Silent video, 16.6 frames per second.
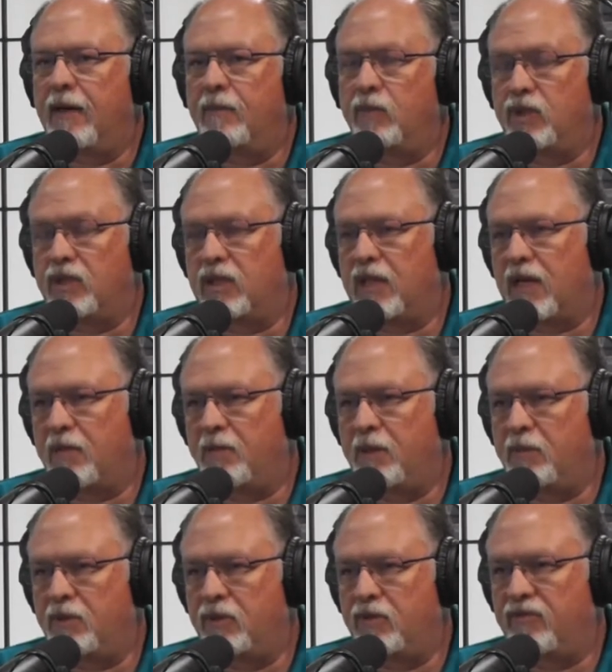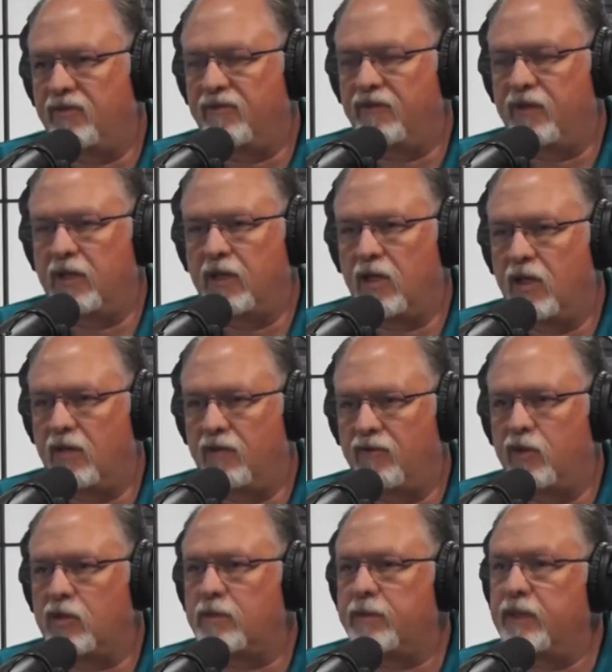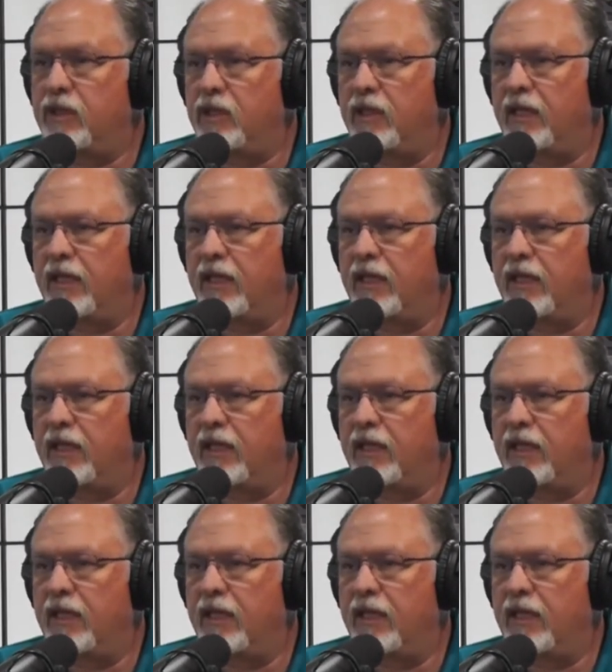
which a lot of people do for fun. Law enforcement